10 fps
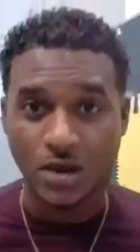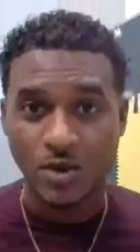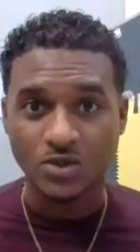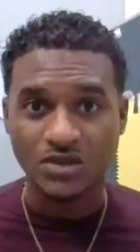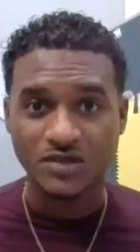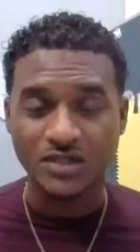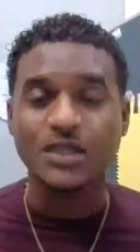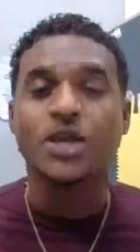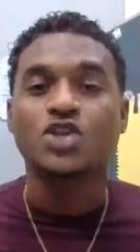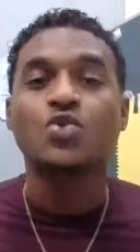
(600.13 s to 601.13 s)
come out of it,
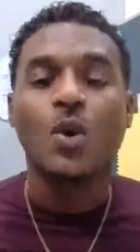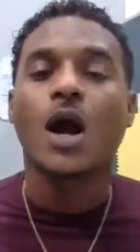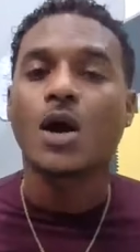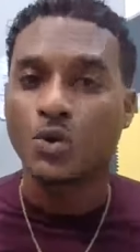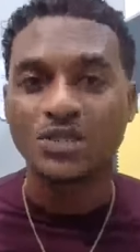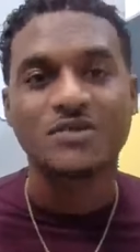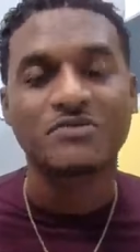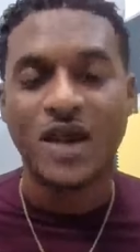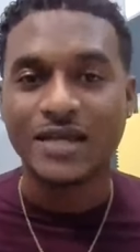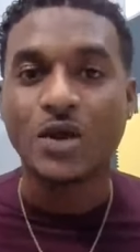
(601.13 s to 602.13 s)
you are going to
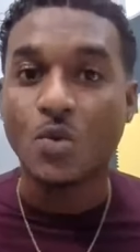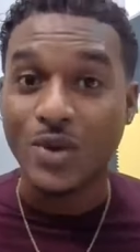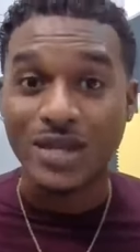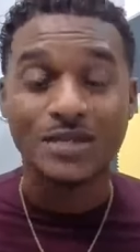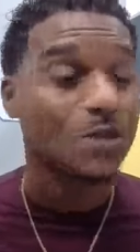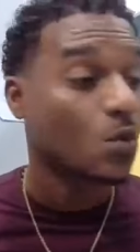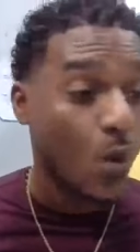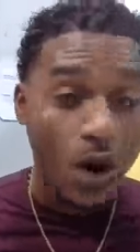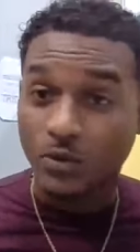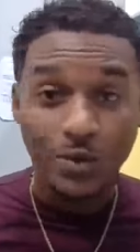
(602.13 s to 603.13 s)
find a way,
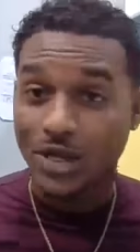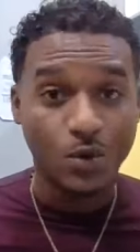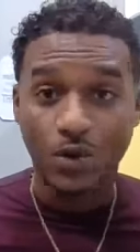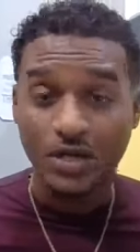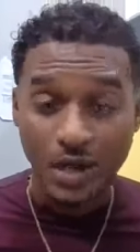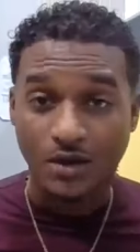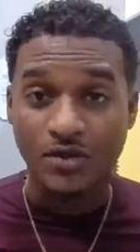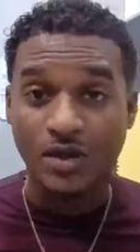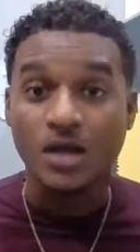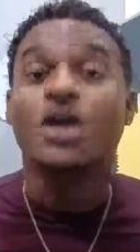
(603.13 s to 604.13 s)
one way or the
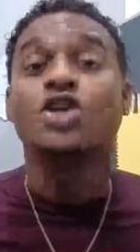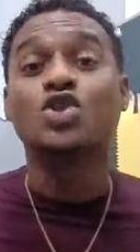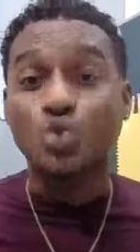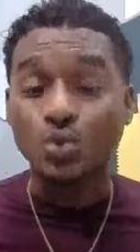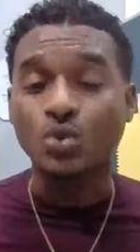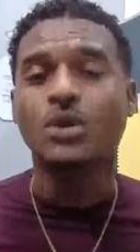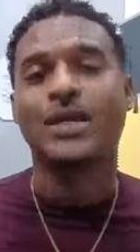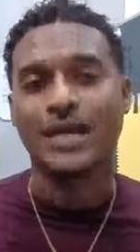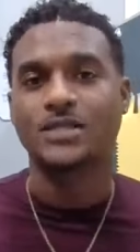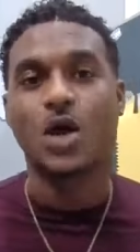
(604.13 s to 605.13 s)
other, to
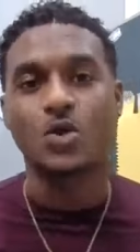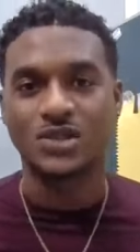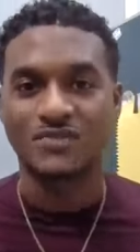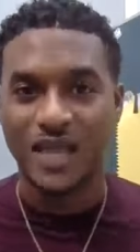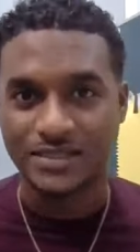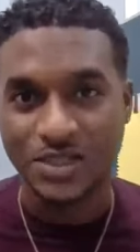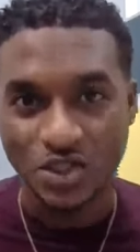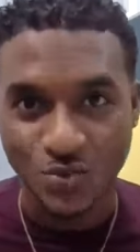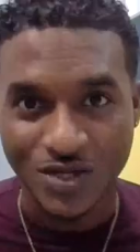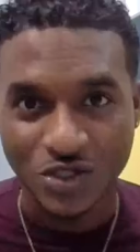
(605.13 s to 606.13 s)
get out of that
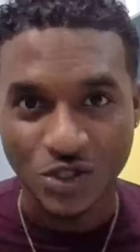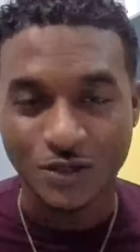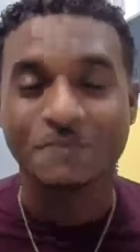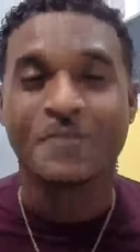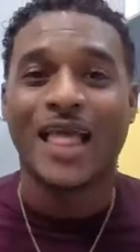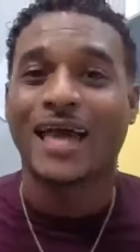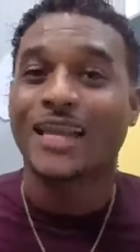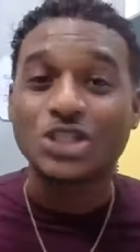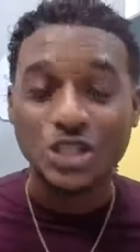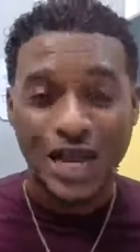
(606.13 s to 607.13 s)
situation. And
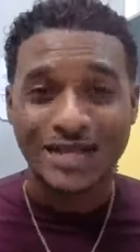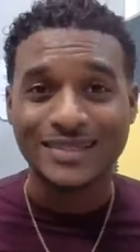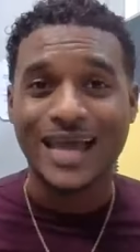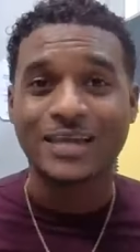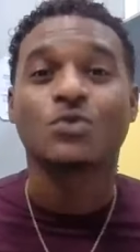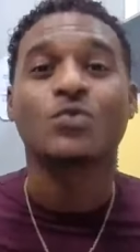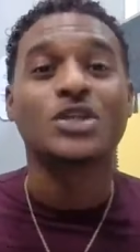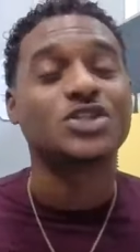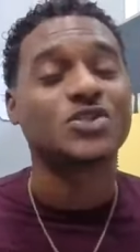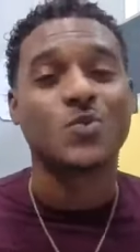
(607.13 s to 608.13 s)
at ChildLine,
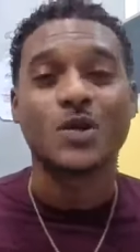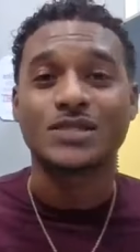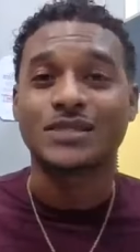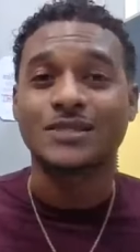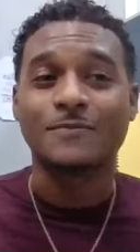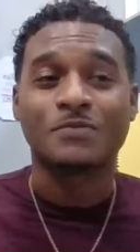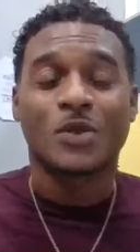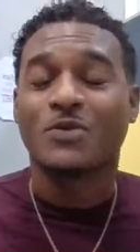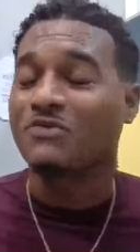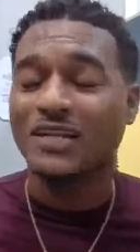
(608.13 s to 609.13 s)
we just wanted
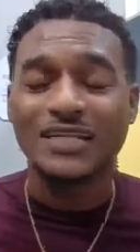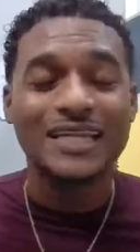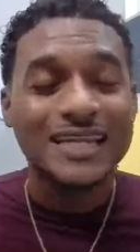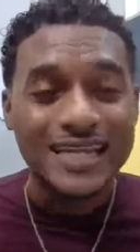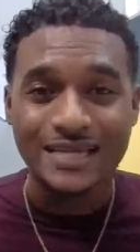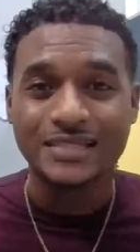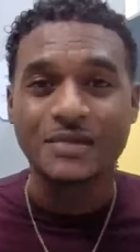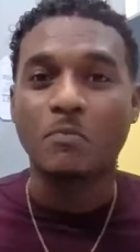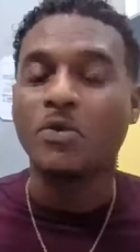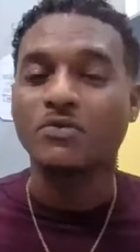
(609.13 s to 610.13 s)
we felt the need
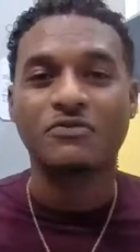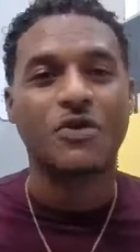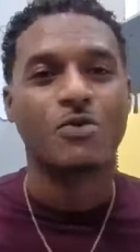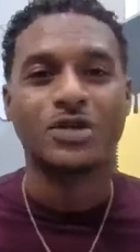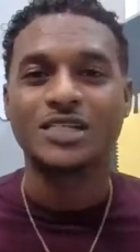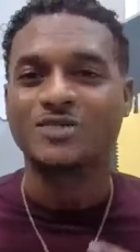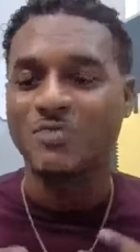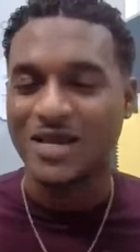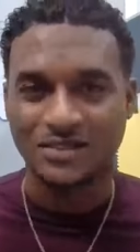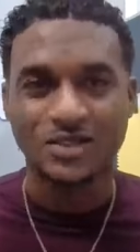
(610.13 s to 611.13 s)
to put forward this
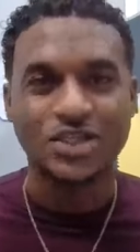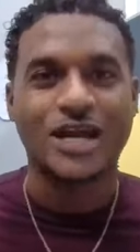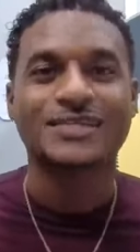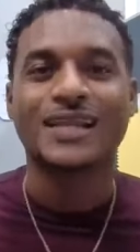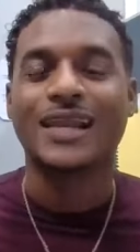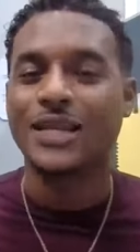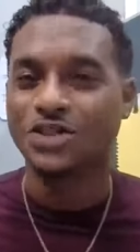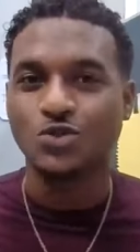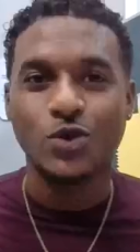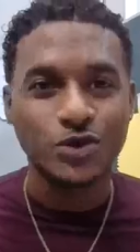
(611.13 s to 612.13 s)
message and to
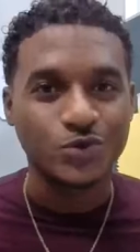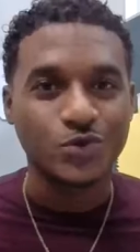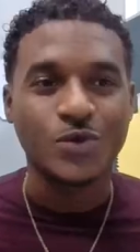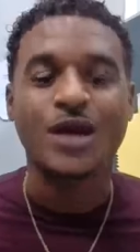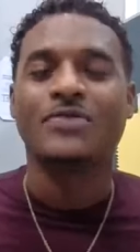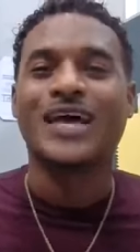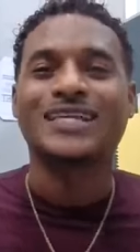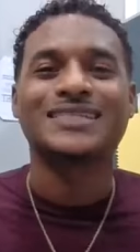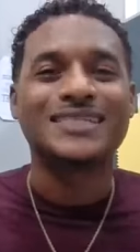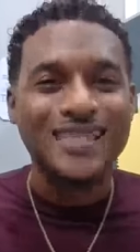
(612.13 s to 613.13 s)
let you all know
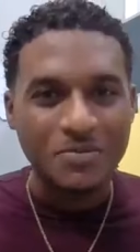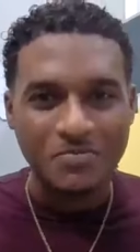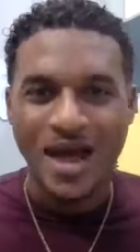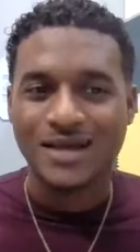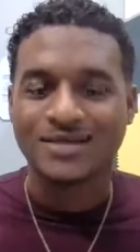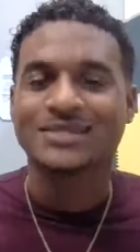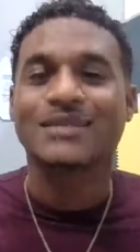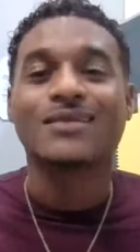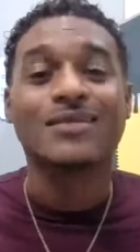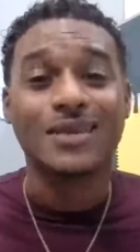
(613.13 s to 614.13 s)
that setbacks,
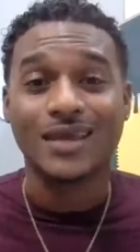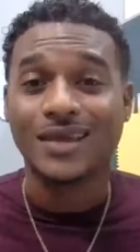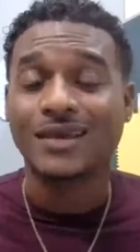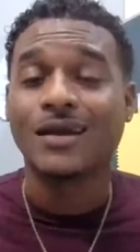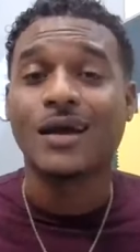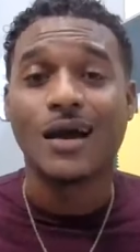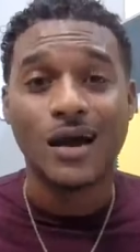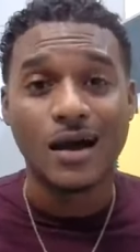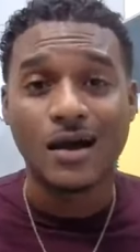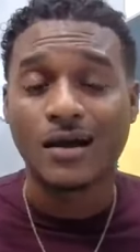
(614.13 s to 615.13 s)
they
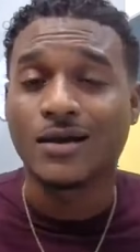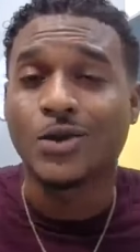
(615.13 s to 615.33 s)
are